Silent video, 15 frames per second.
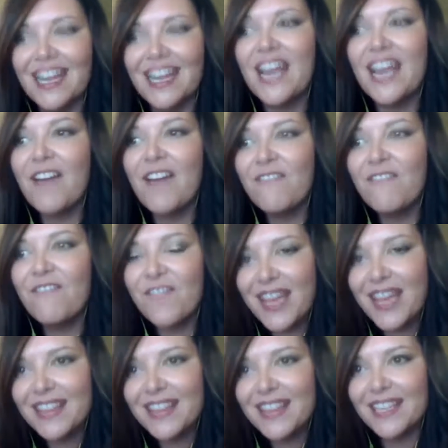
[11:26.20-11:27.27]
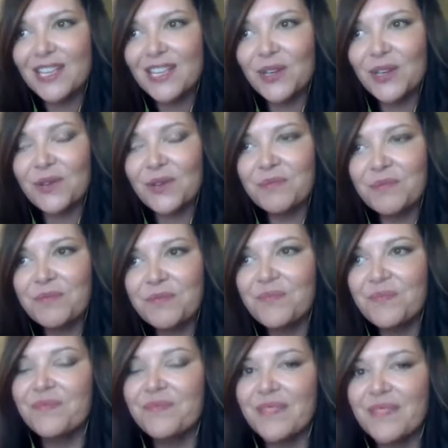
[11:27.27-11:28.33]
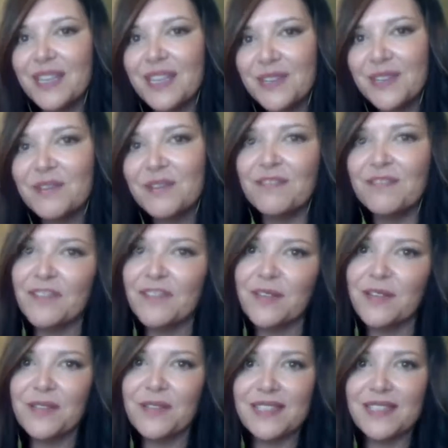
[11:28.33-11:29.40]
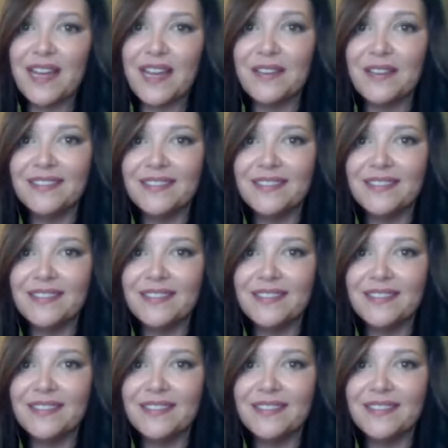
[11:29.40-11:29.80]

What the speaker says: I have faith in you that you can figure this out.